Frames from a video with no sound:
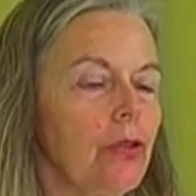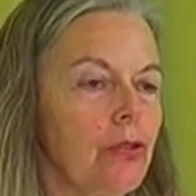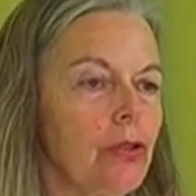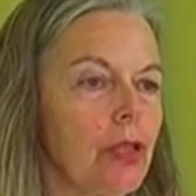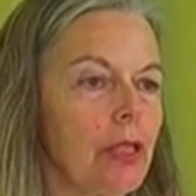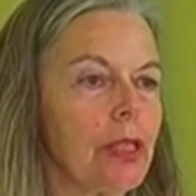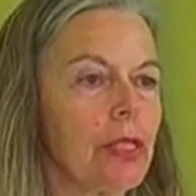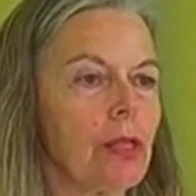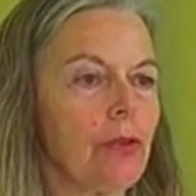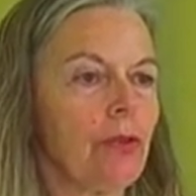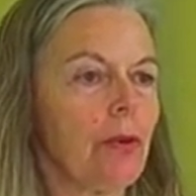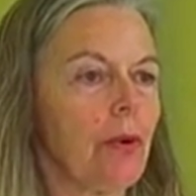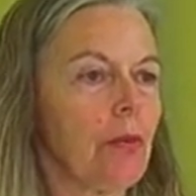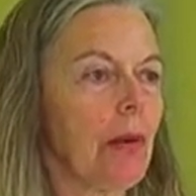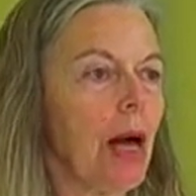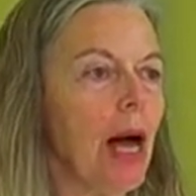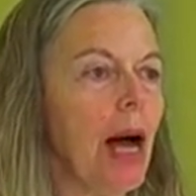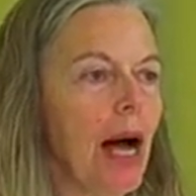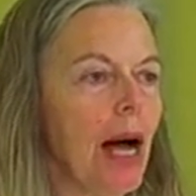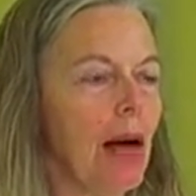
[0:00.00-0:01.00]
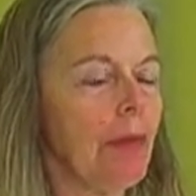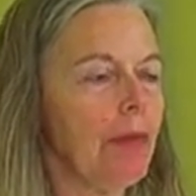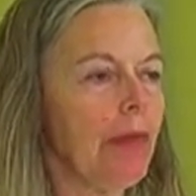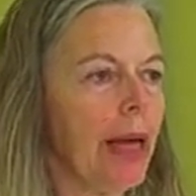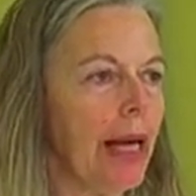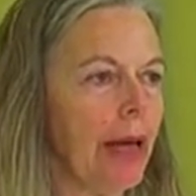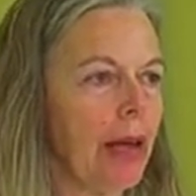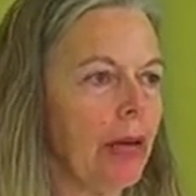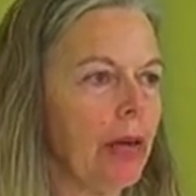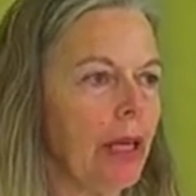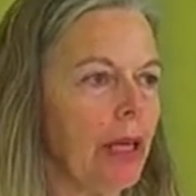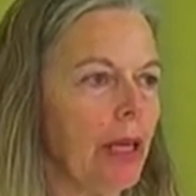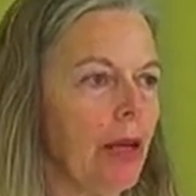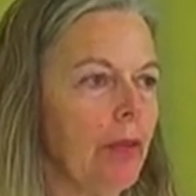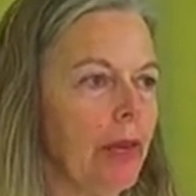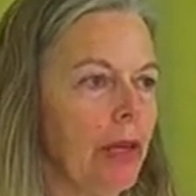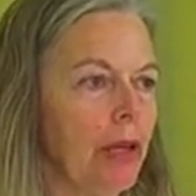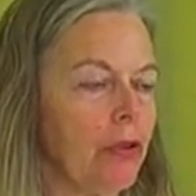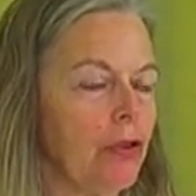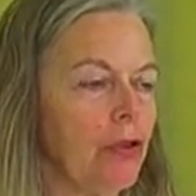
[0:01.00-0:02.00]
just from compounding
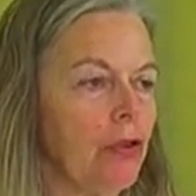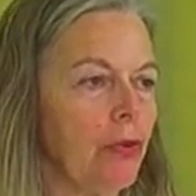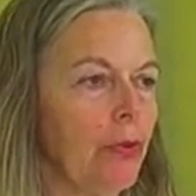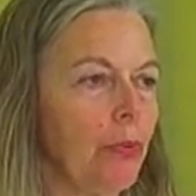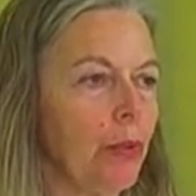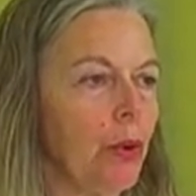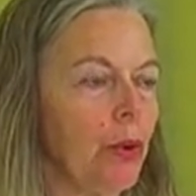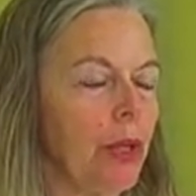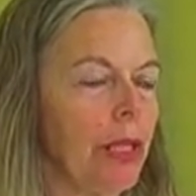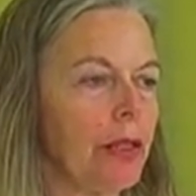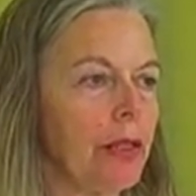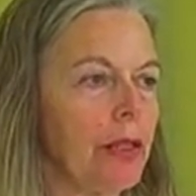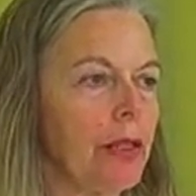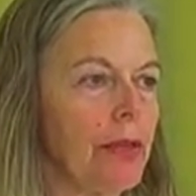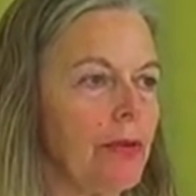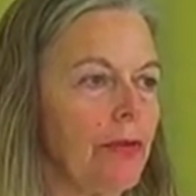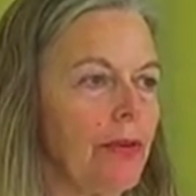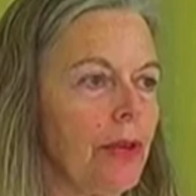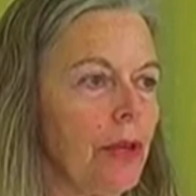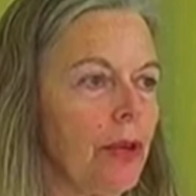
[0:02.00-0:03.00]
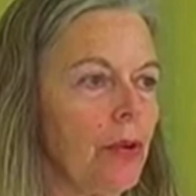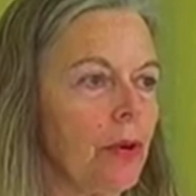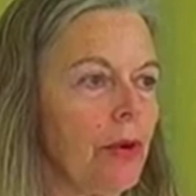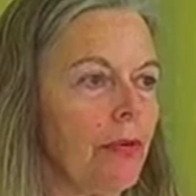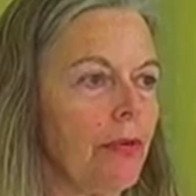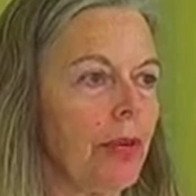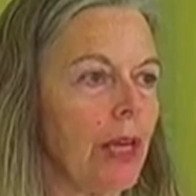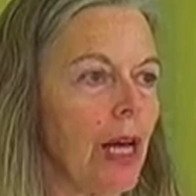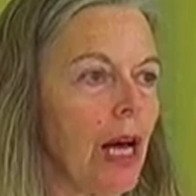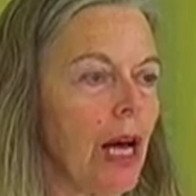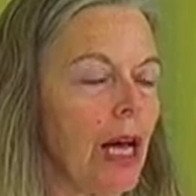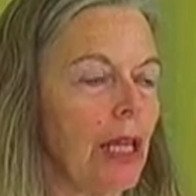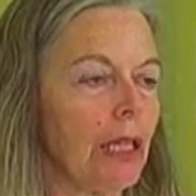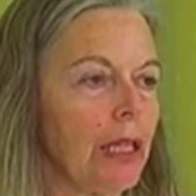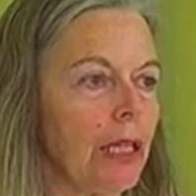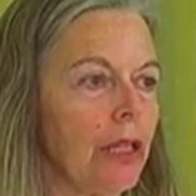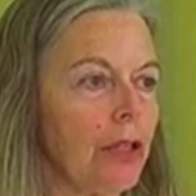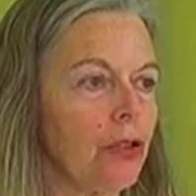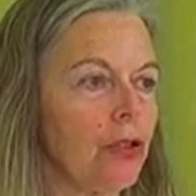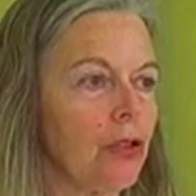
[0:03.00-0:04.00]
a bunch of points of view of
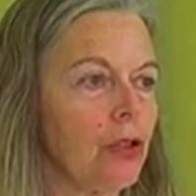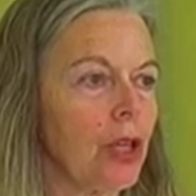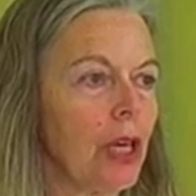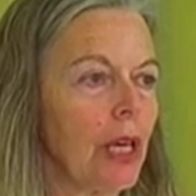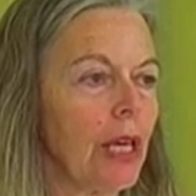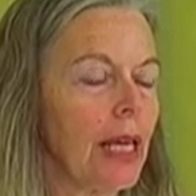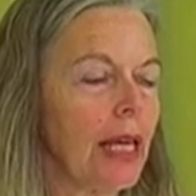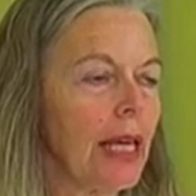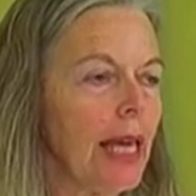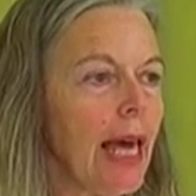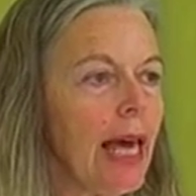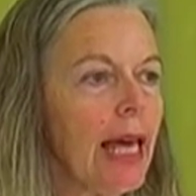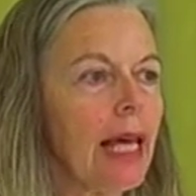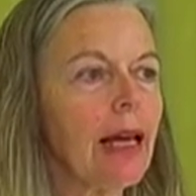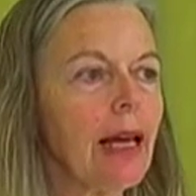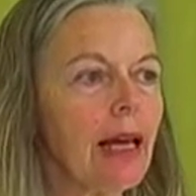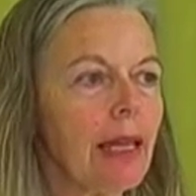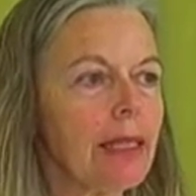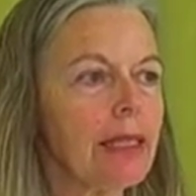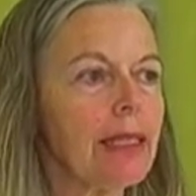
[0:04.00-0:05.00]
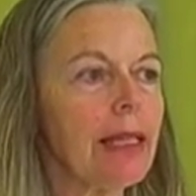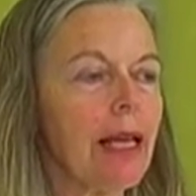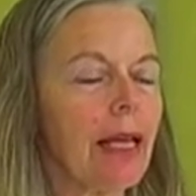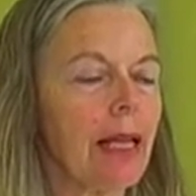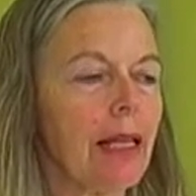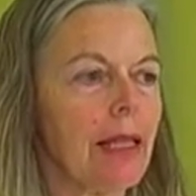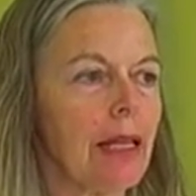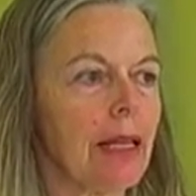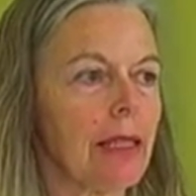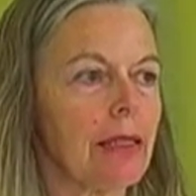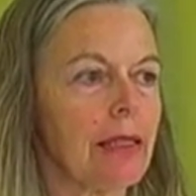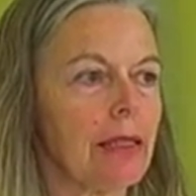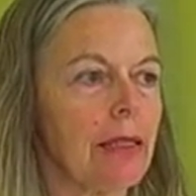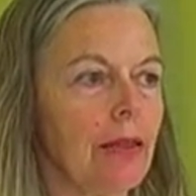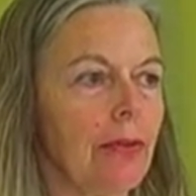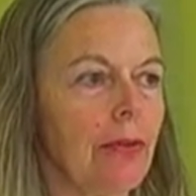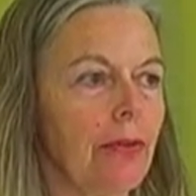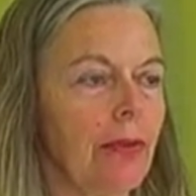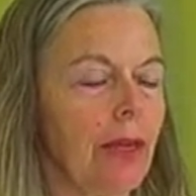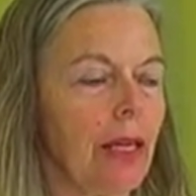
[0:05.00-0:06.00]
knowledge cannot tell us
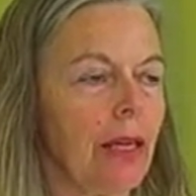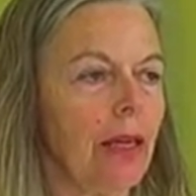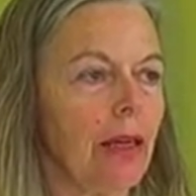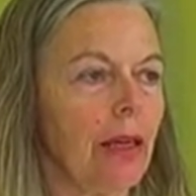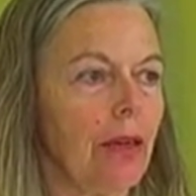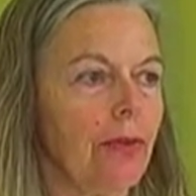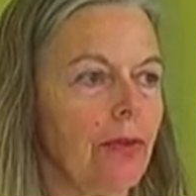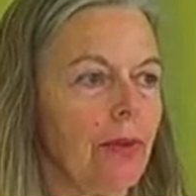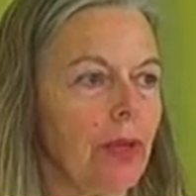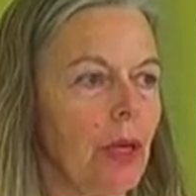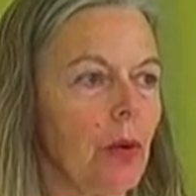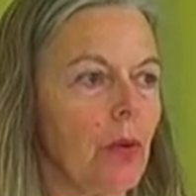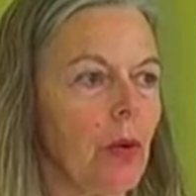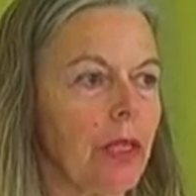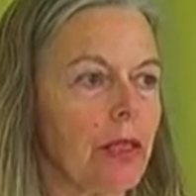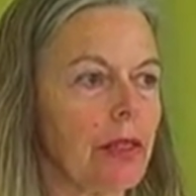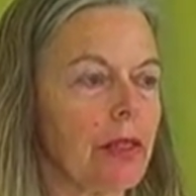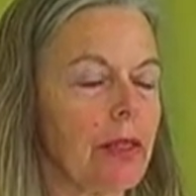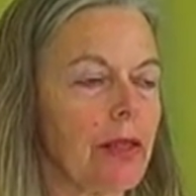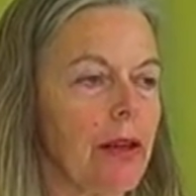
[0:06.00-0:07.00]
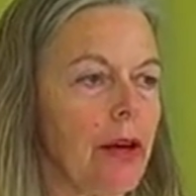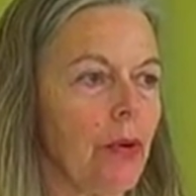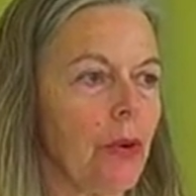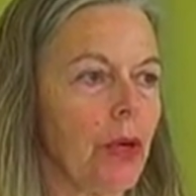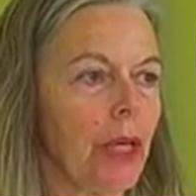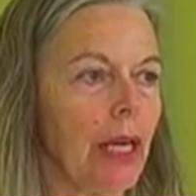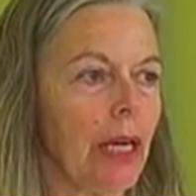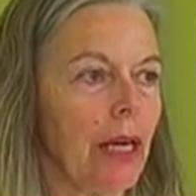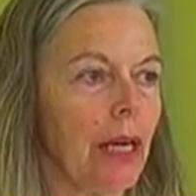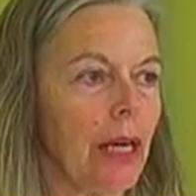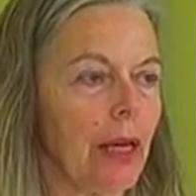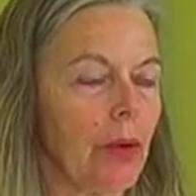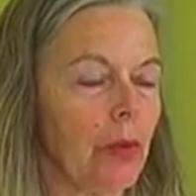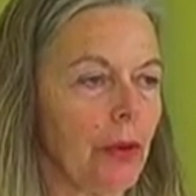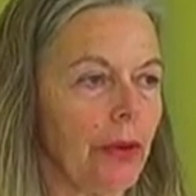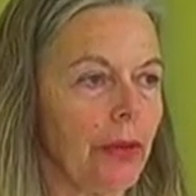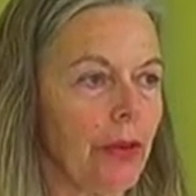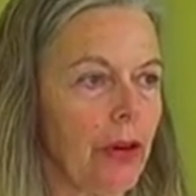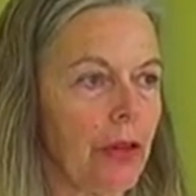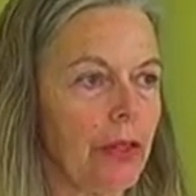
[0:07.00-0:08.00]
definitively what's going on
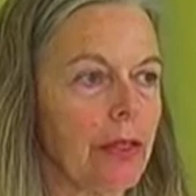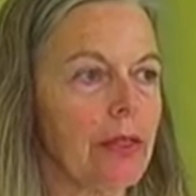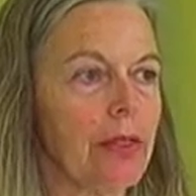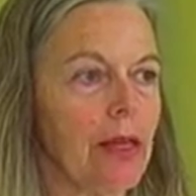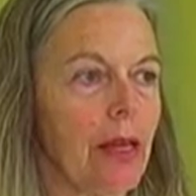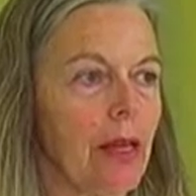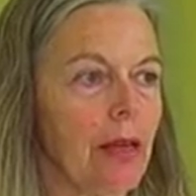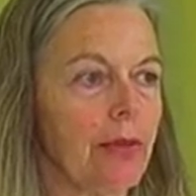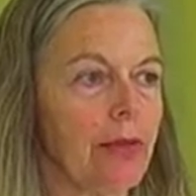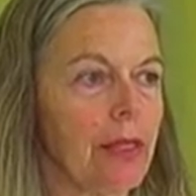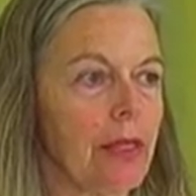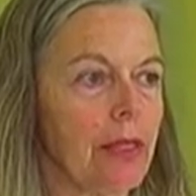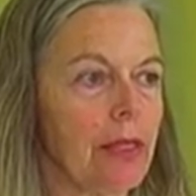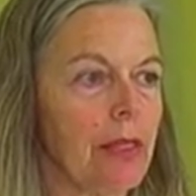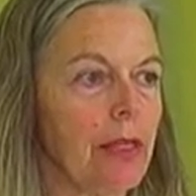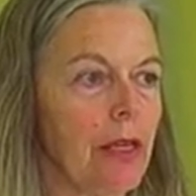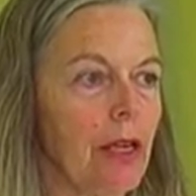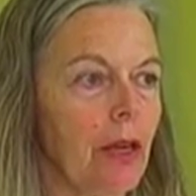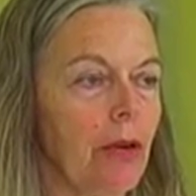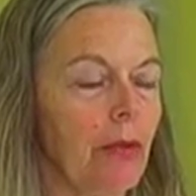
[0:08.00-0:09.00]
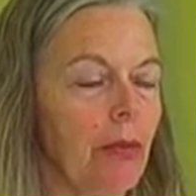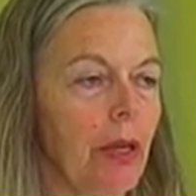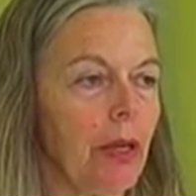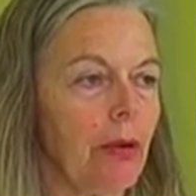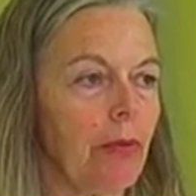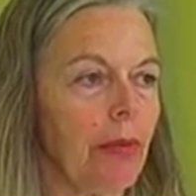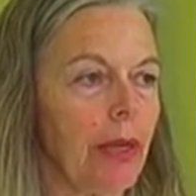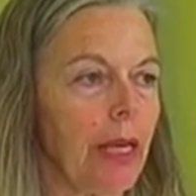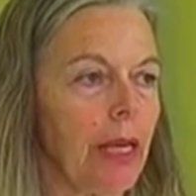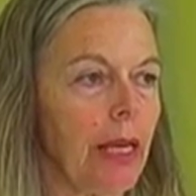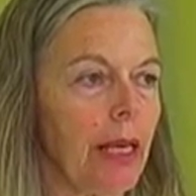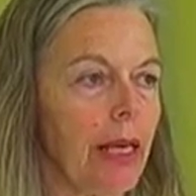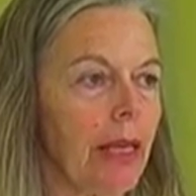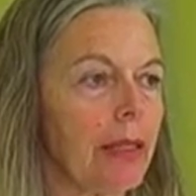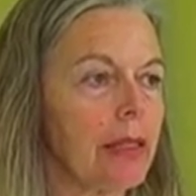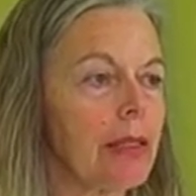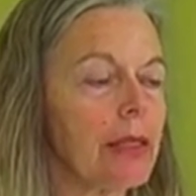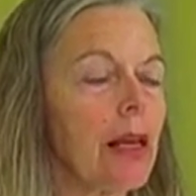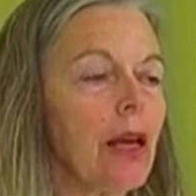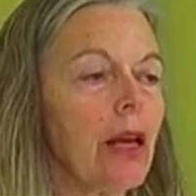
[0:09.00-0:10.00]
with ourselves as human
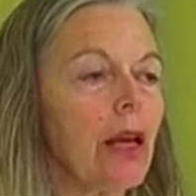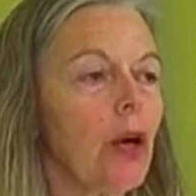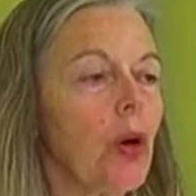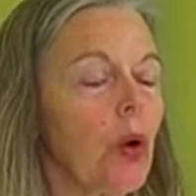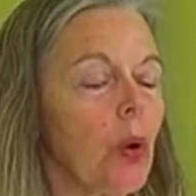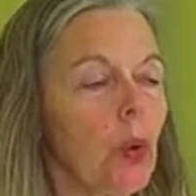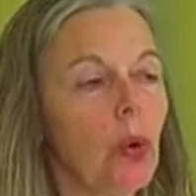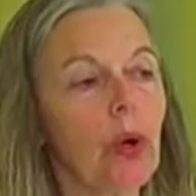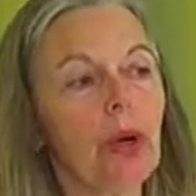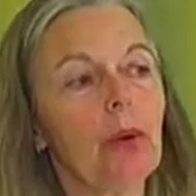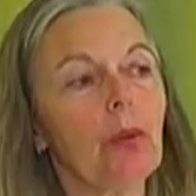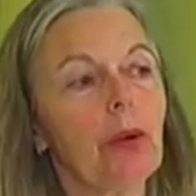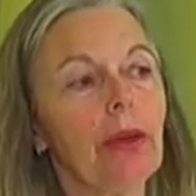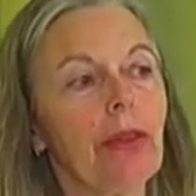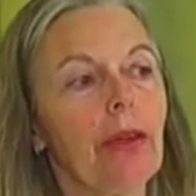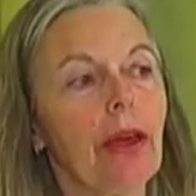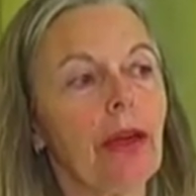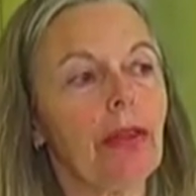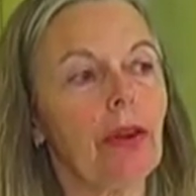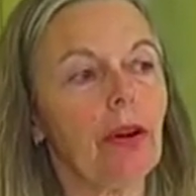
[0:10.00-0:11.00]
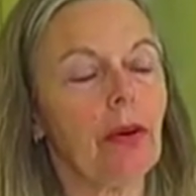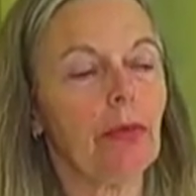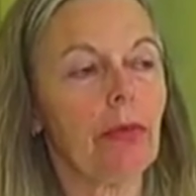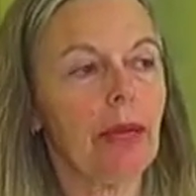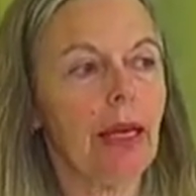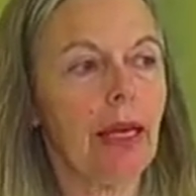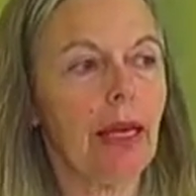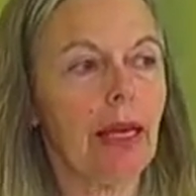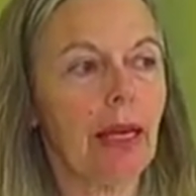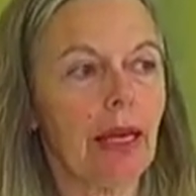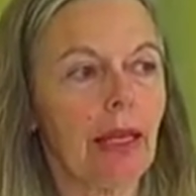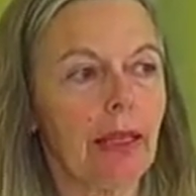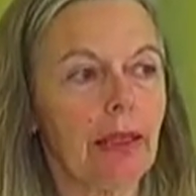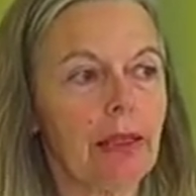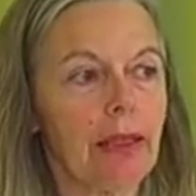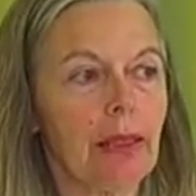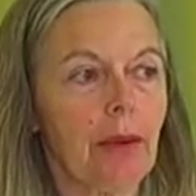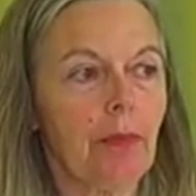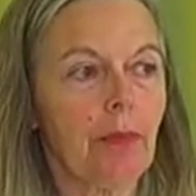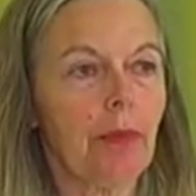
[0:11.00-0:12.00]
beings or with other
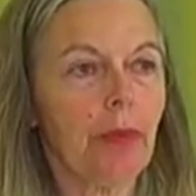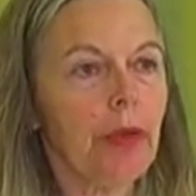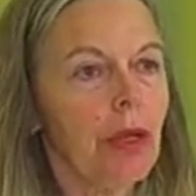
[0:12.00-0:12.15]
beings.